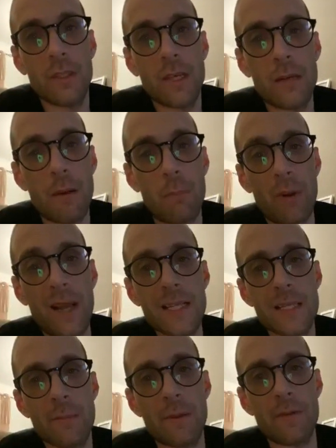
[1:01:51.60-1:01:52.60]
And my
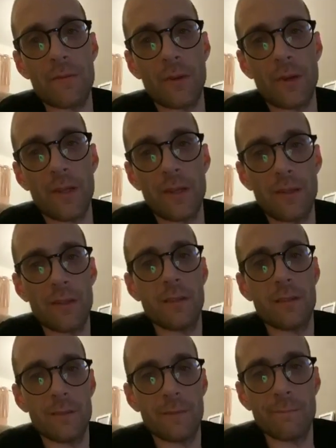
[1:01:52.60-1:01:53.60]
brain's a bit funny.
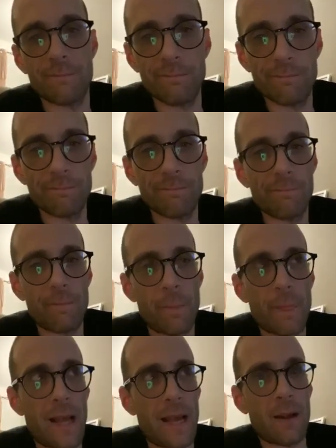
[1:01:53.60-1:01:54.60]

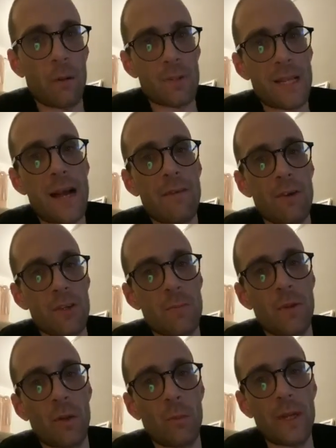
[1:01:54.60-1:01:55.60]
And I was out of
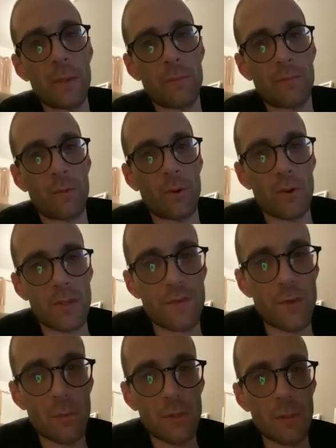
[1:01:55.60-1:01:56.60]
hospital a week before I was
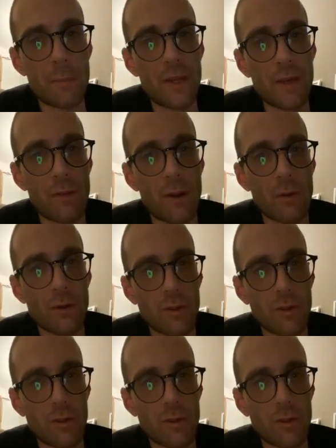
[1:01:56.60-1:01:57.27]
filming The Paedophile